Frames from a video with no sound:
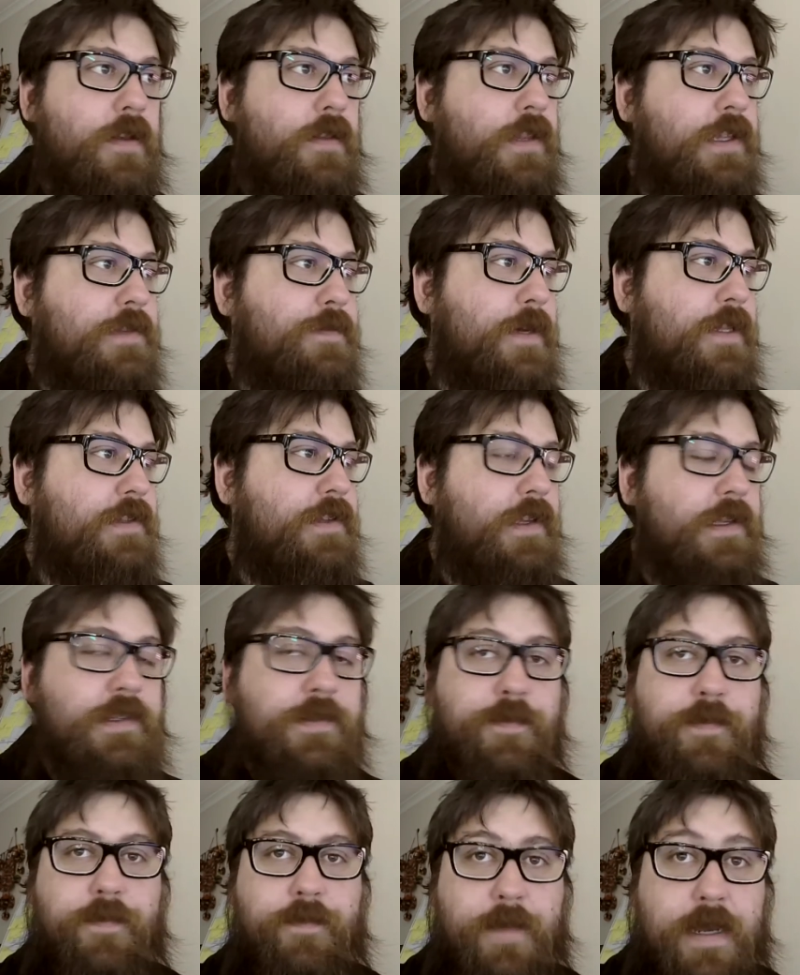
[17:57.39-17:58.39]
This month
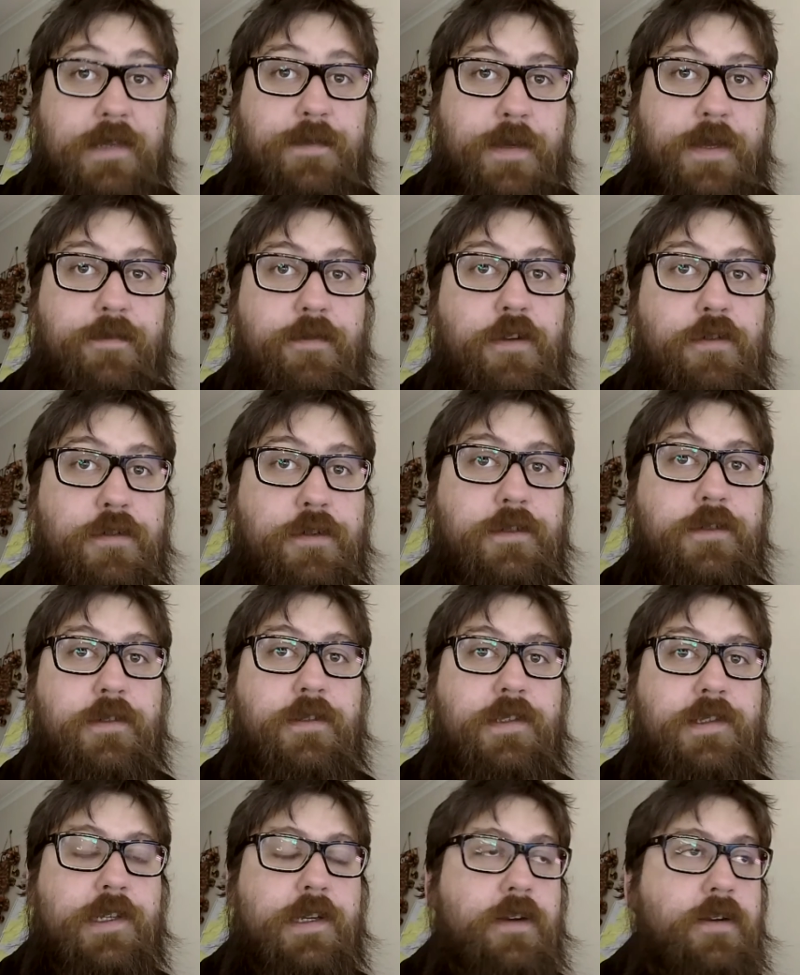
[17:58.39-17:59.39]
has been real good,
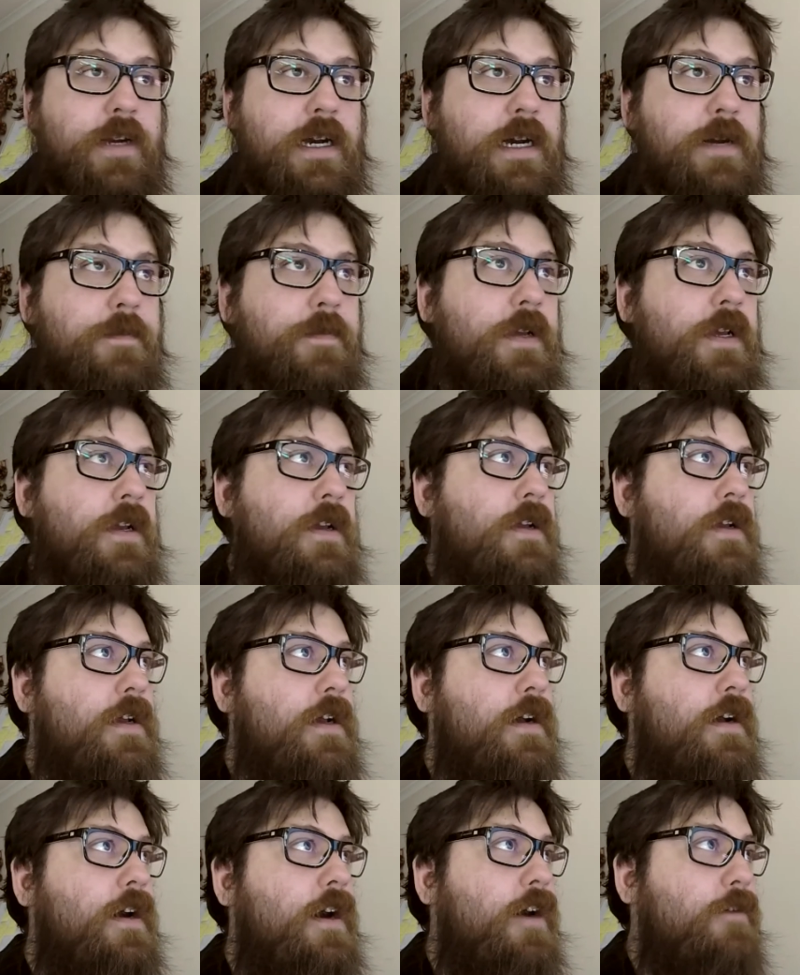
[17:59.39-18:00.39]
so
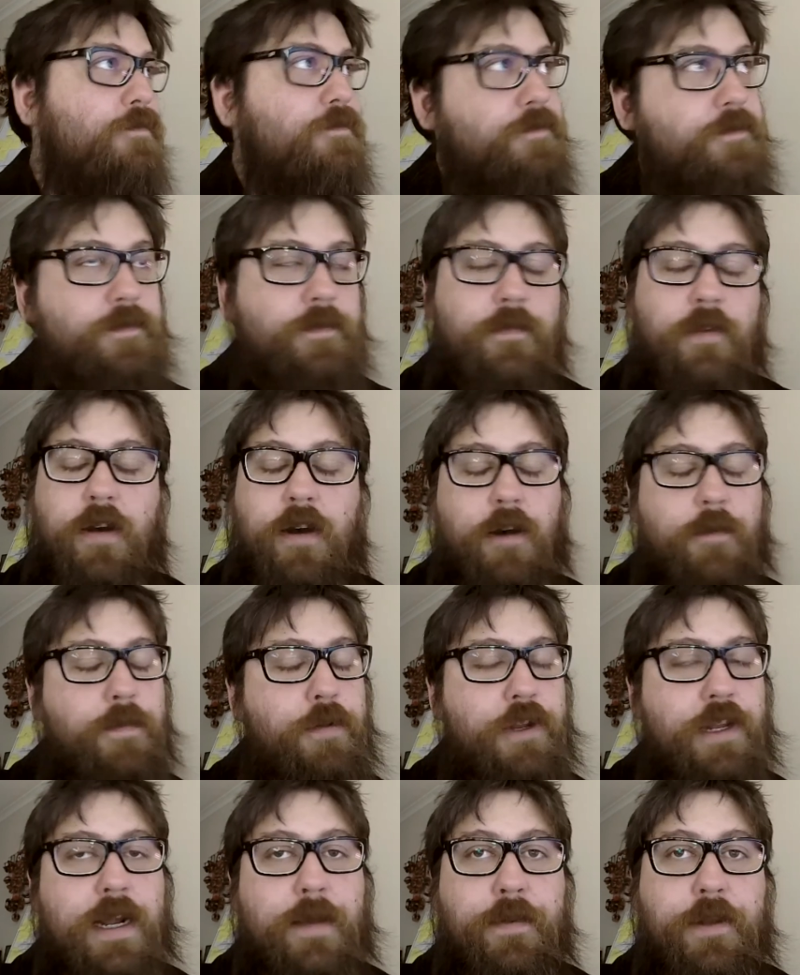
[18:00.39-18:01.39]
I'll
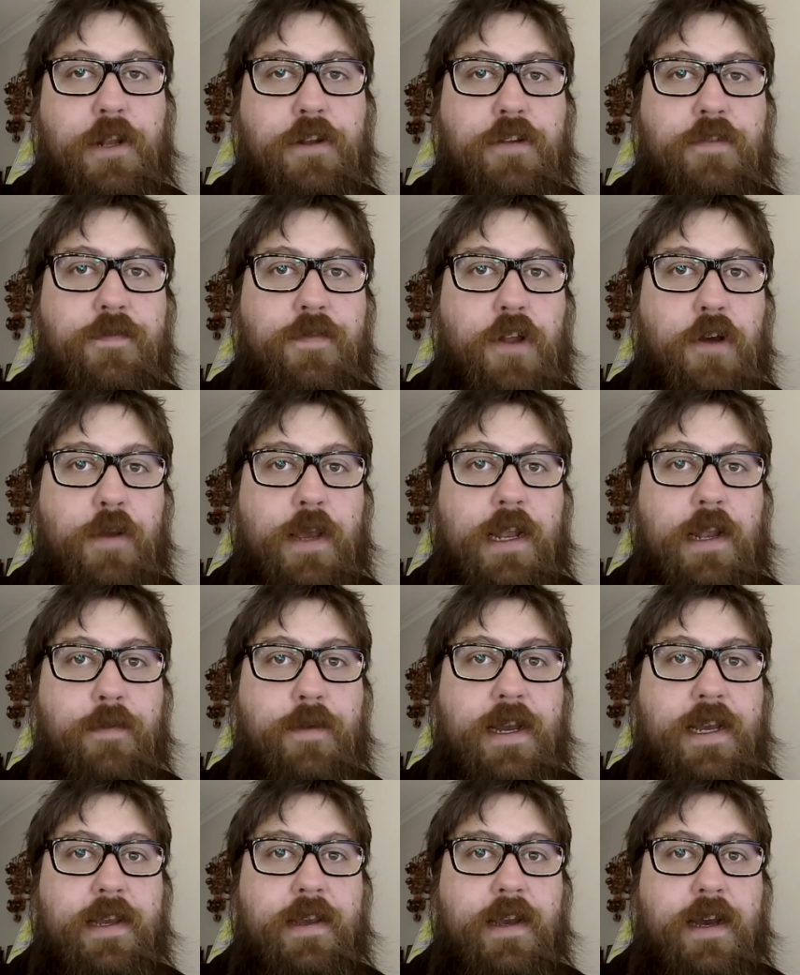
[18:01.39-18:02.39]
put it up in a new vlog
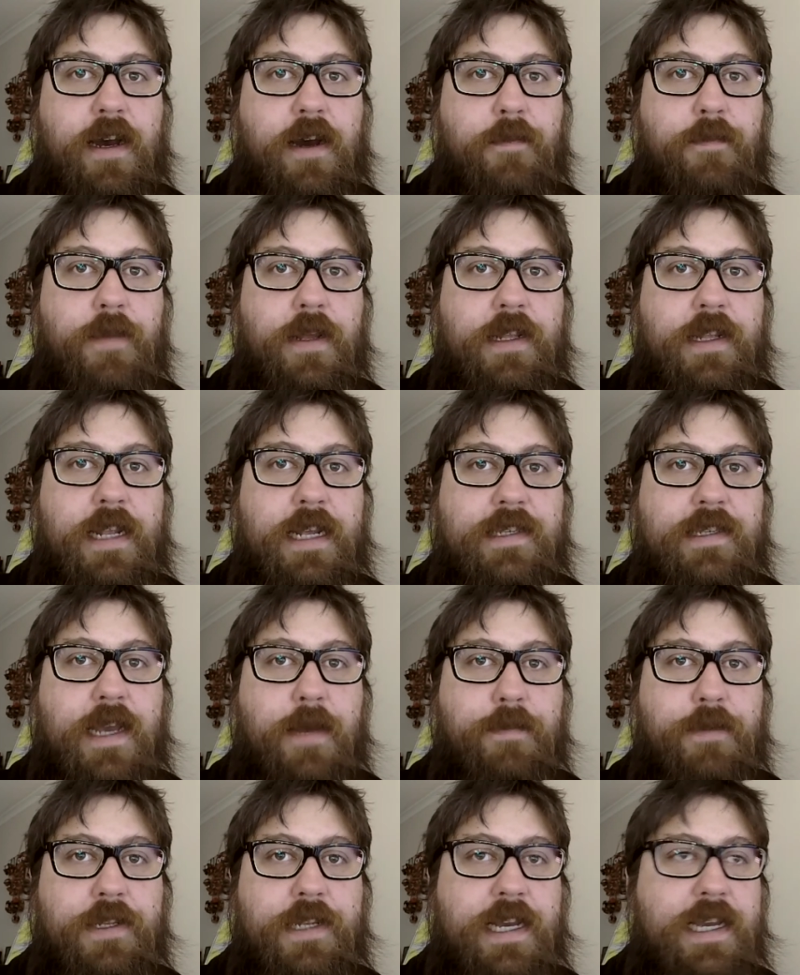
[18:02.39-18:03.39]
anyway in the next
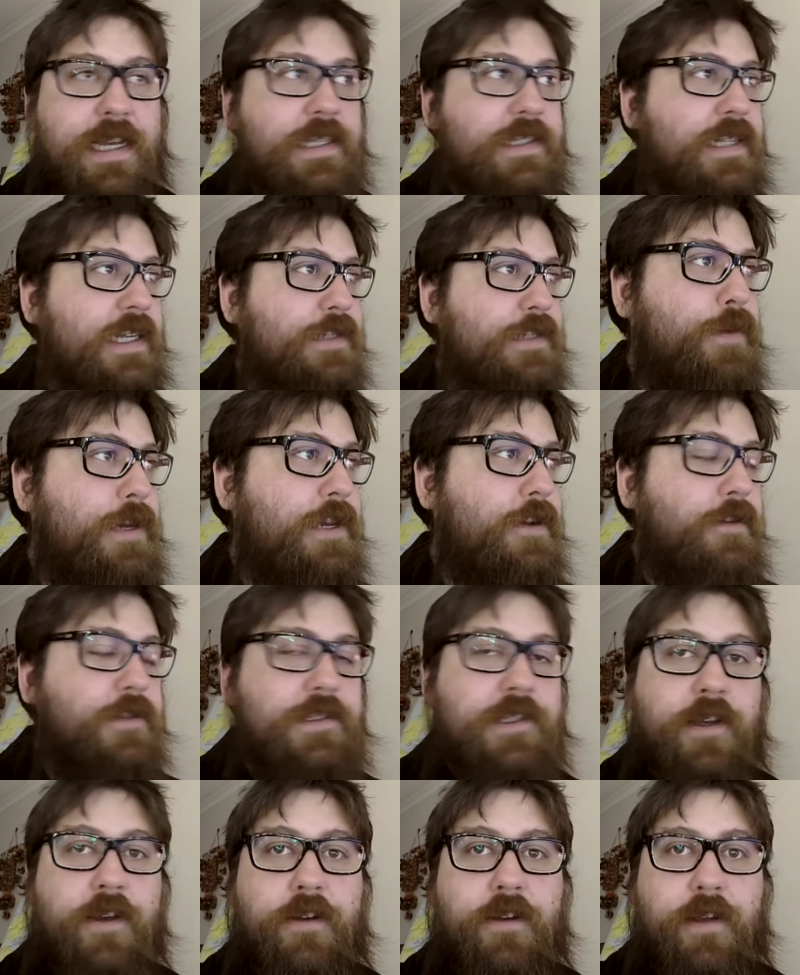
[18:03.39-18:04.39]
couple of days, week or
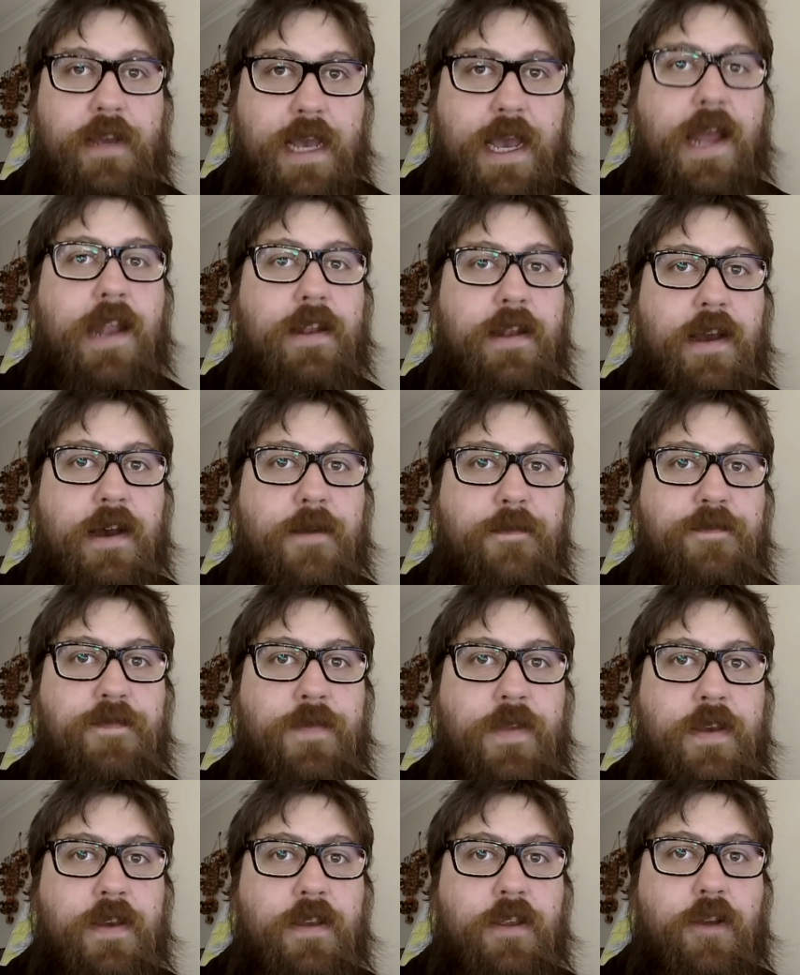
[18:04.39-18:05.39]
so, and
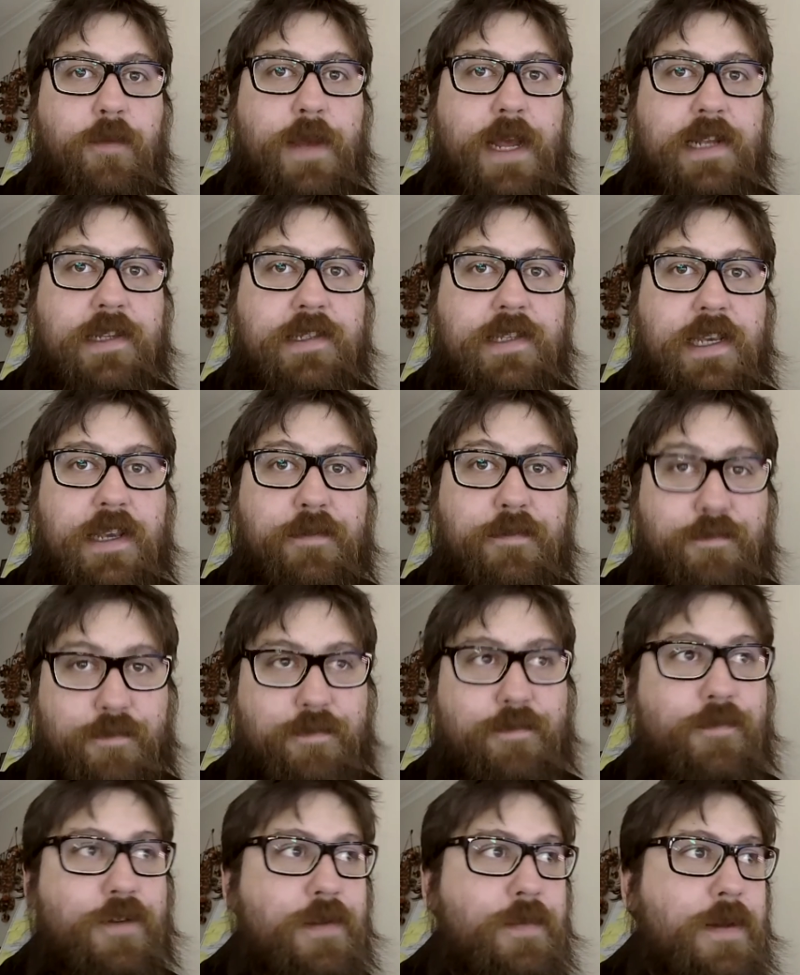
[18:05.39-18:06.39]
you'll be able to see
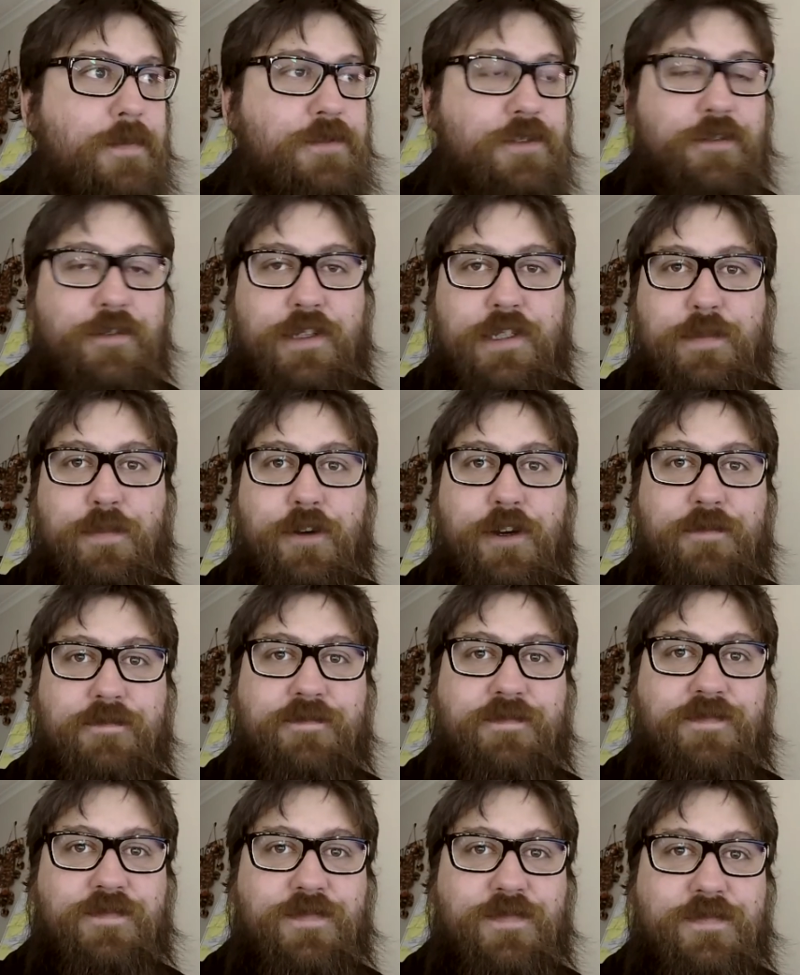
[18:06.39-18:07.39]
what I'm up to at this point.
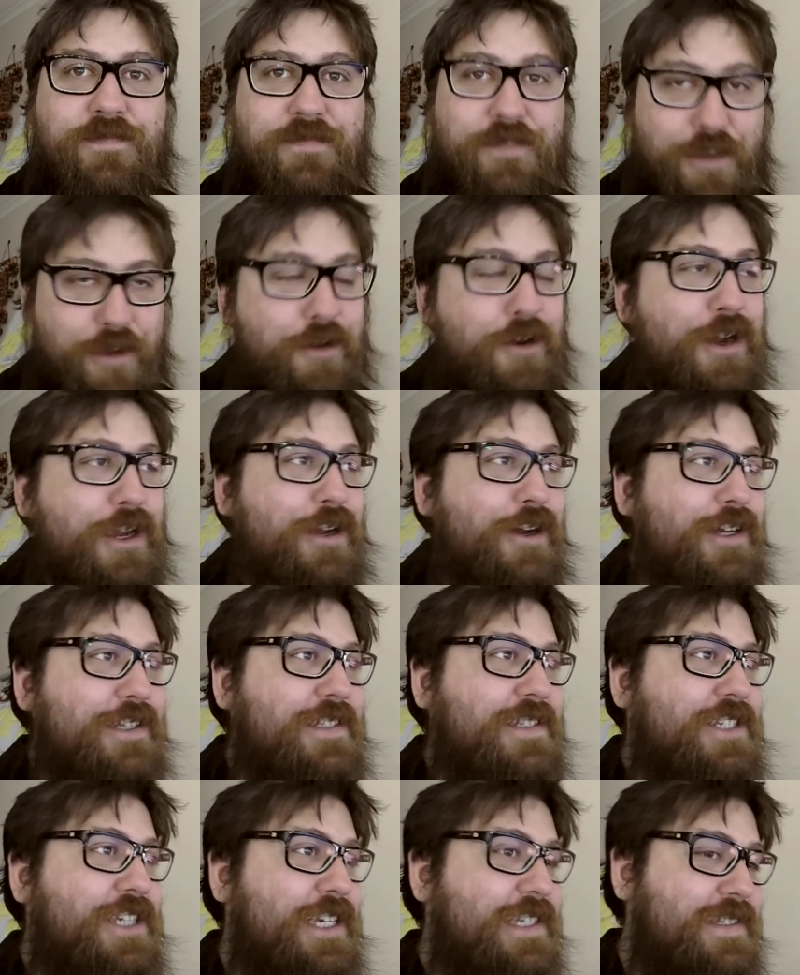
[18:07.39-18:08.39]
Alright
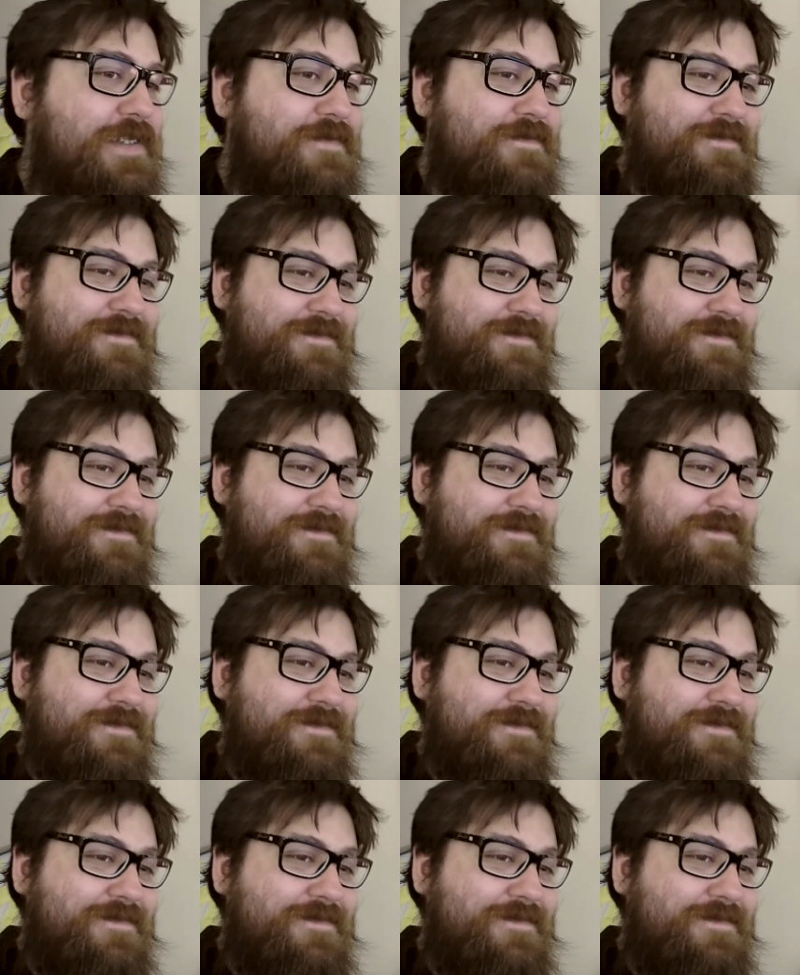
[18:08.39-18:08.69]
guys, cheers.